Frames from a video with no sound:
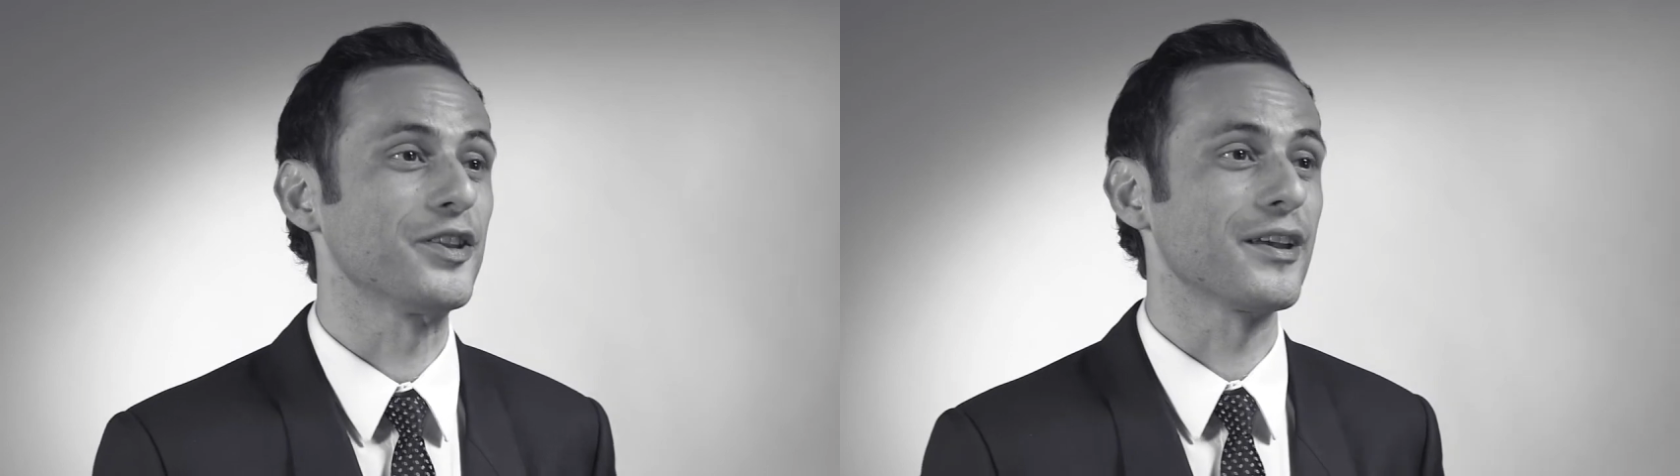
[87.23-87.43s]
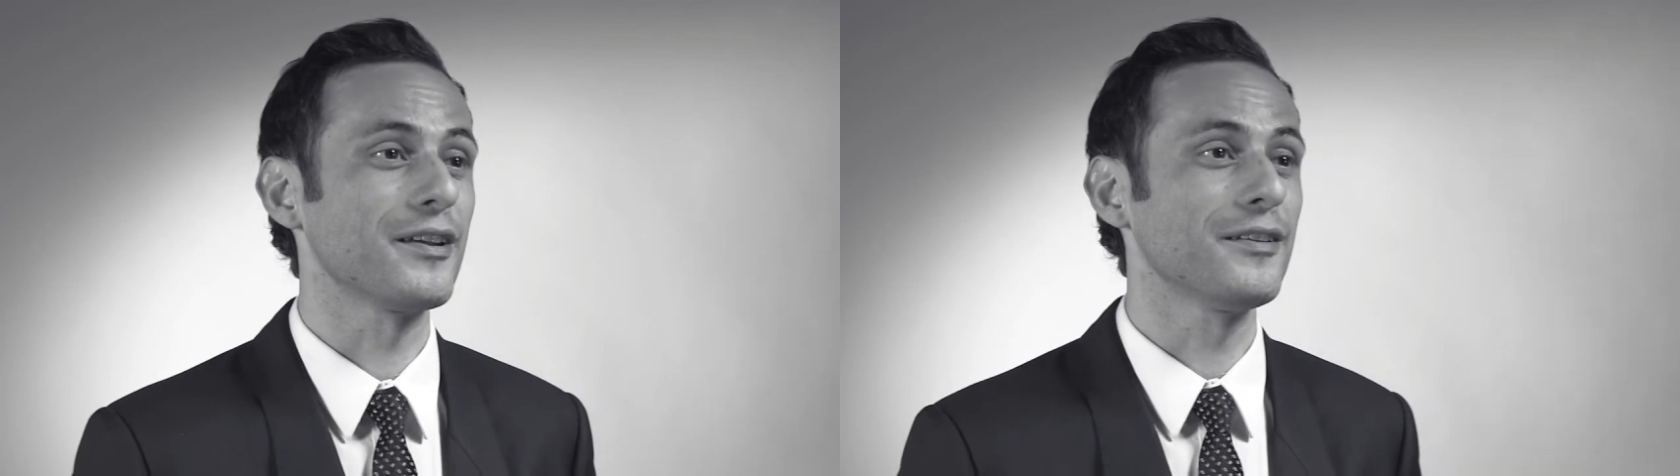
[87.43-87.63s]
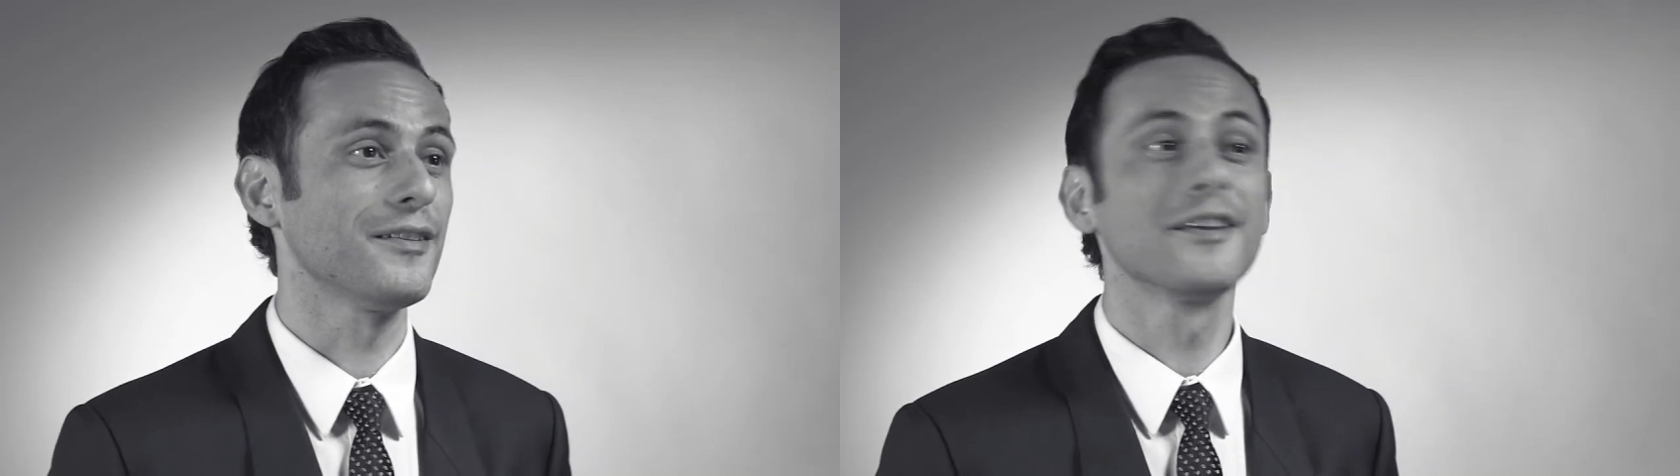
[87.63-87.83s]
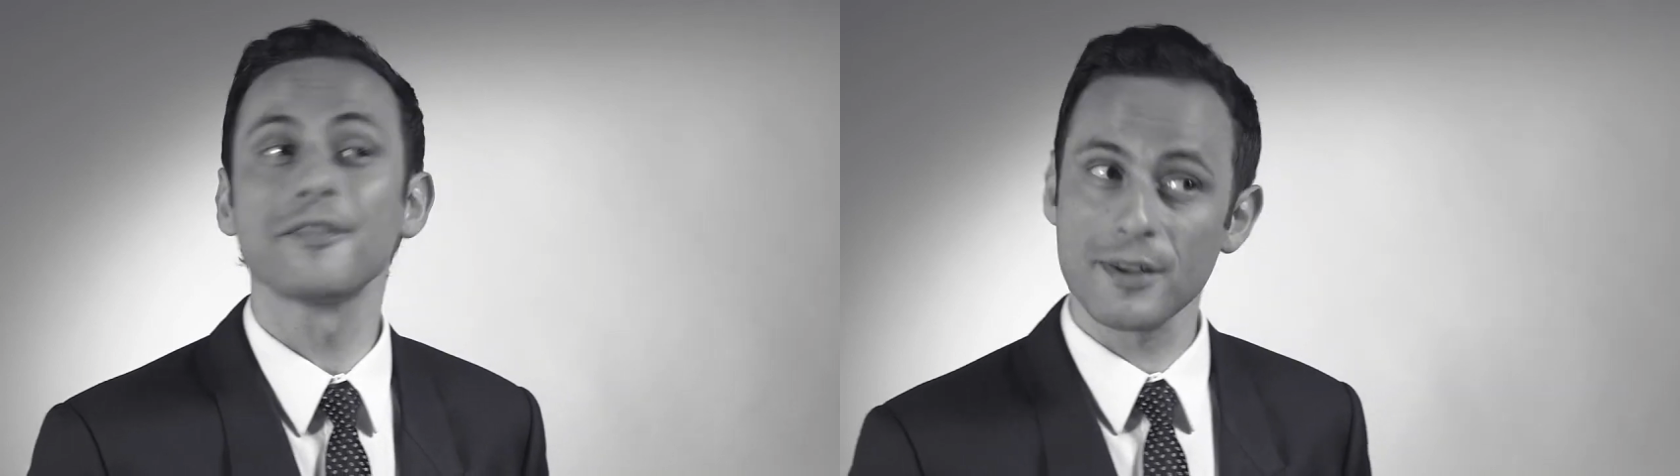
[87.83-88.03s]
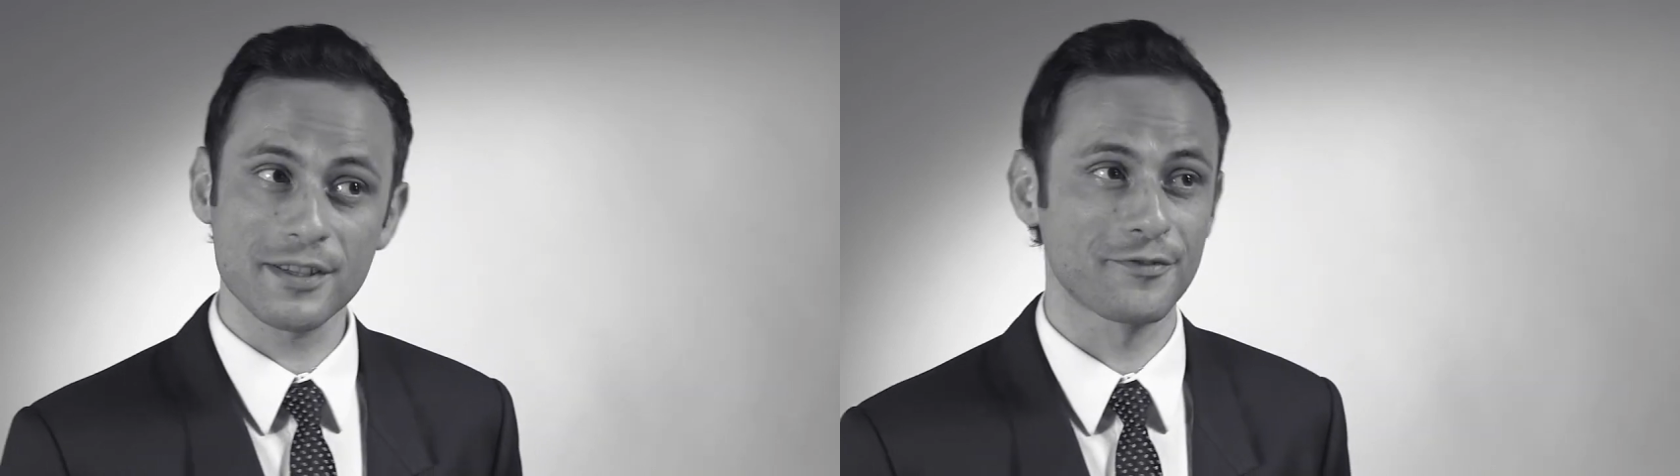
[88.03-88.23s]
day,
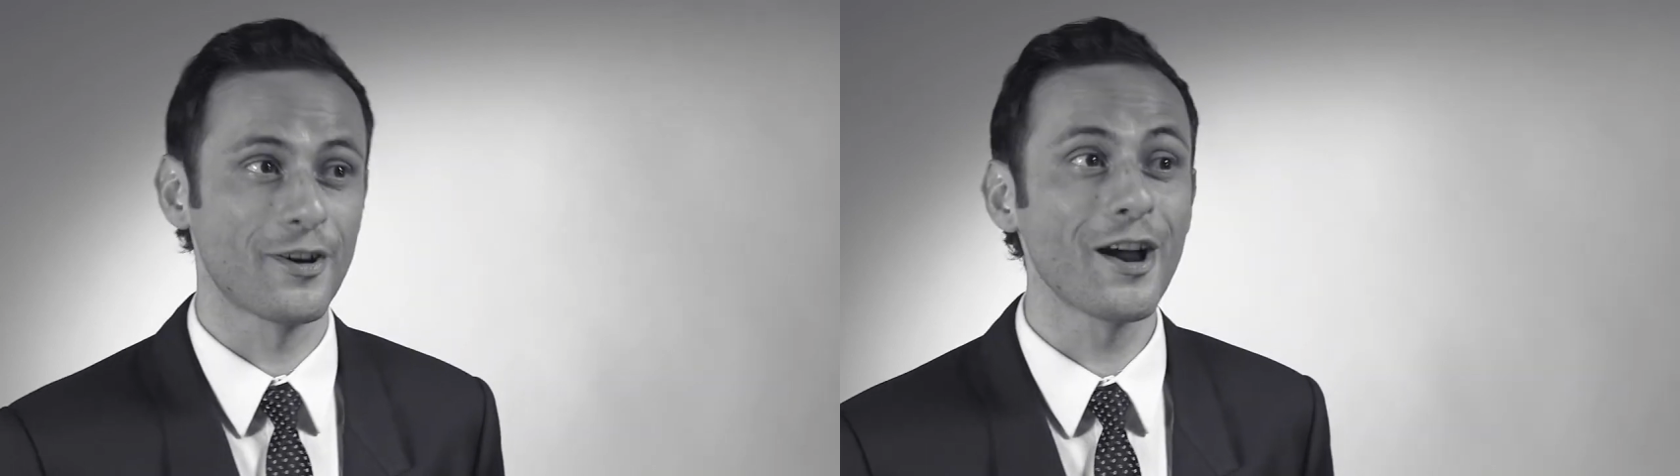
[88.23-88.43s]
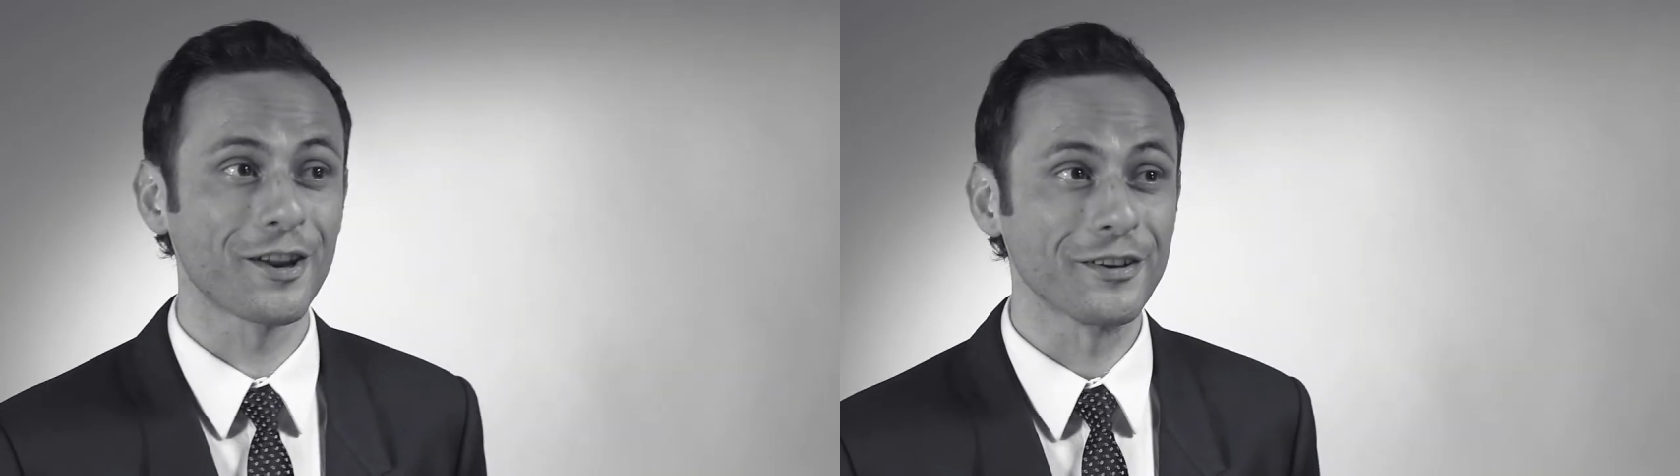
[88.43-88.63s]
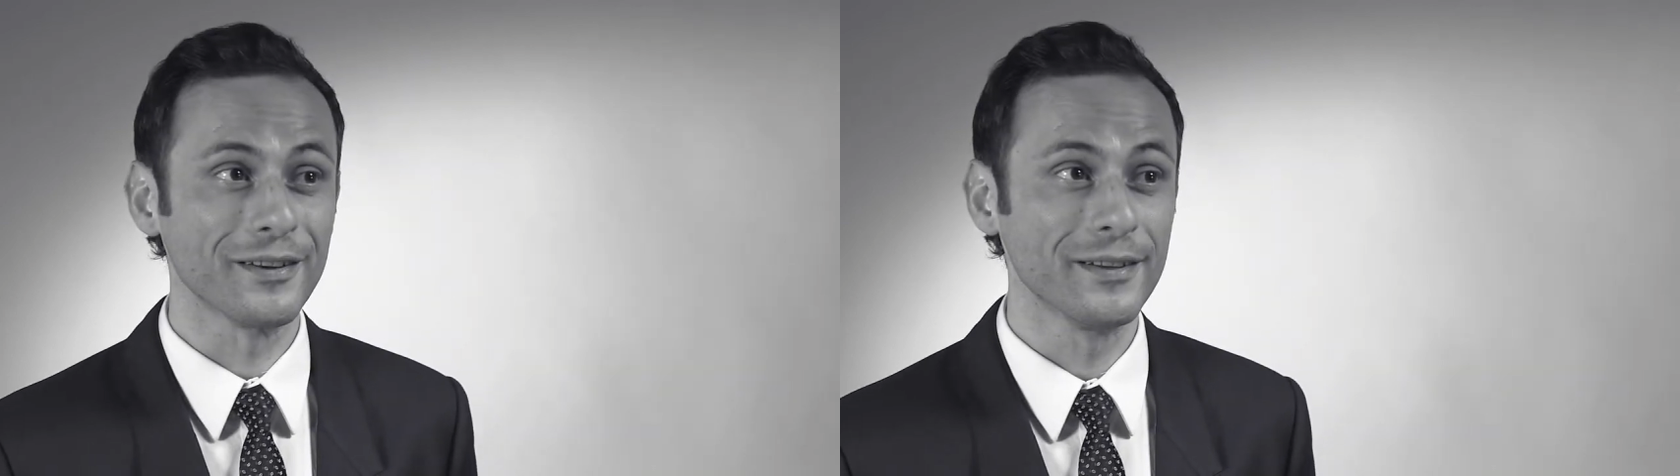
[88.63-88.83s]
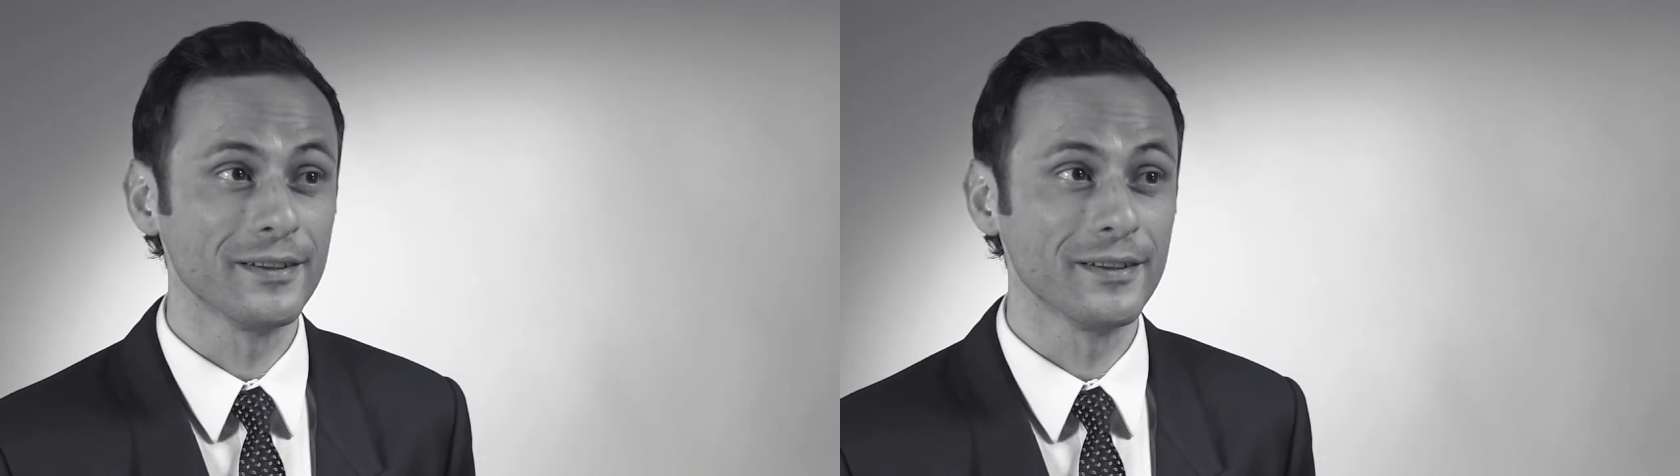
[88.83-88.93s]
that's fine.